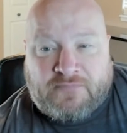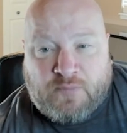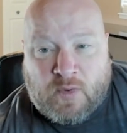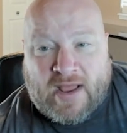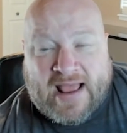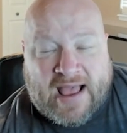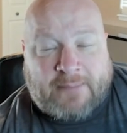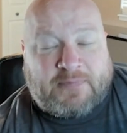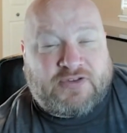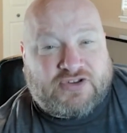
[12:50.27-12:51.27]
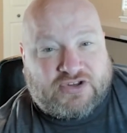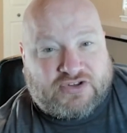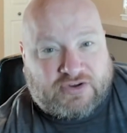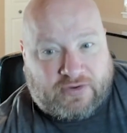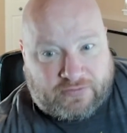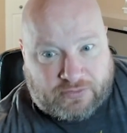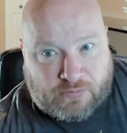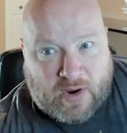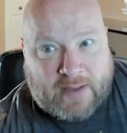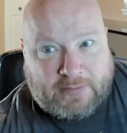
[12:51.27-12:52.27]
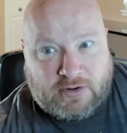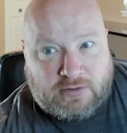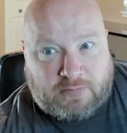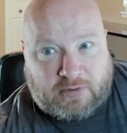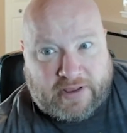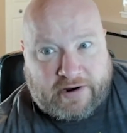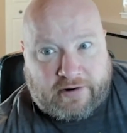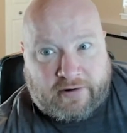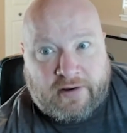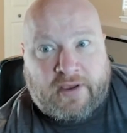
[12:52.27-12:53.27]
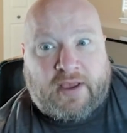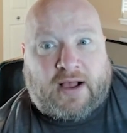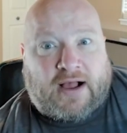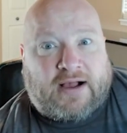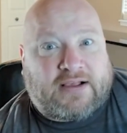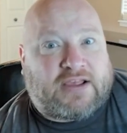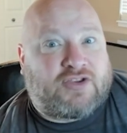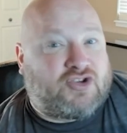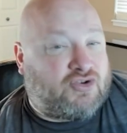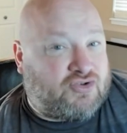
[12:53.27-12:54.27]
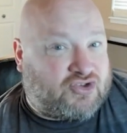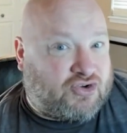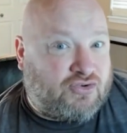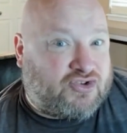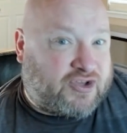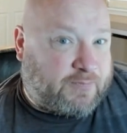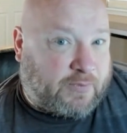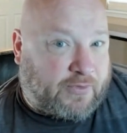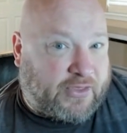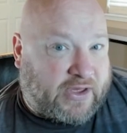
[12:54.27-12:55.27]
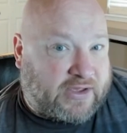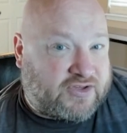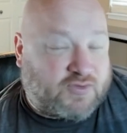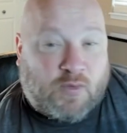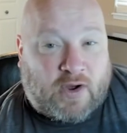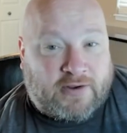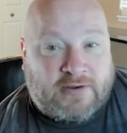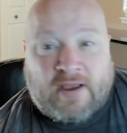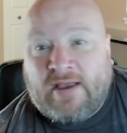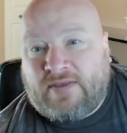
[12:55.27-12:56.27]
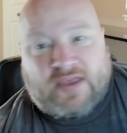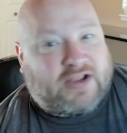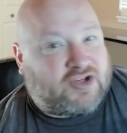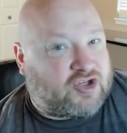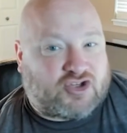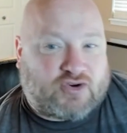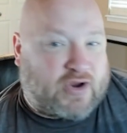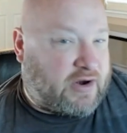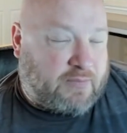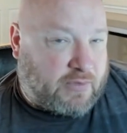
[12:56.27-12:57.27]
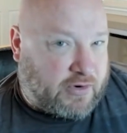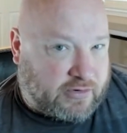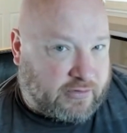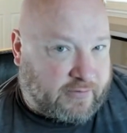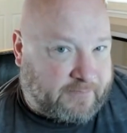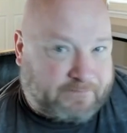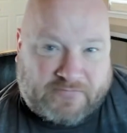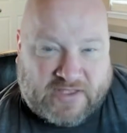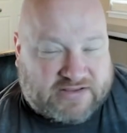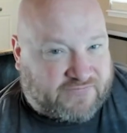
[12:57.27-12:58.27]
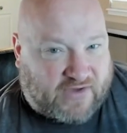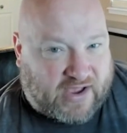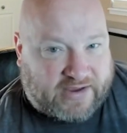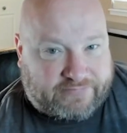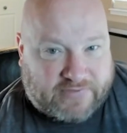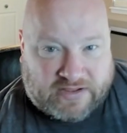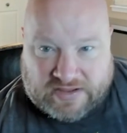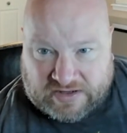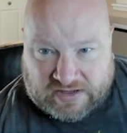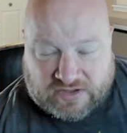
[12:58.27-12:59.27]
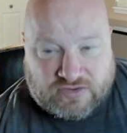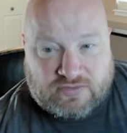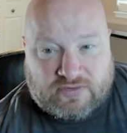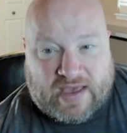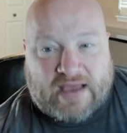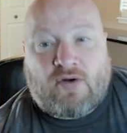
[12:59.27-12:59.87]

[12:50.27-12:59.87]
what happens is the Robin Hood player can choose 2 simple things. One, they can just straight up murder them. That's fine. They can do that.